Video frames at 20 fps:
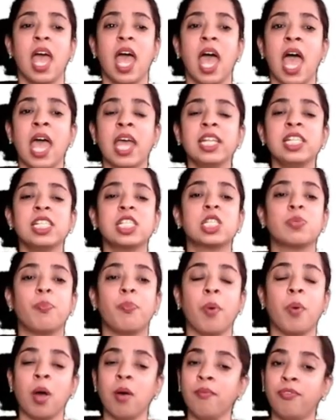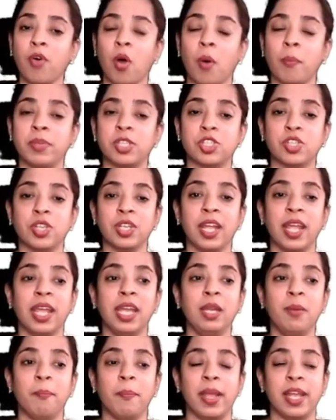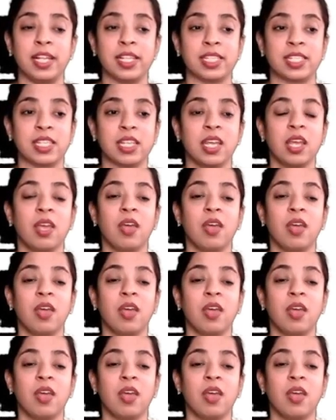and sperm formation in males.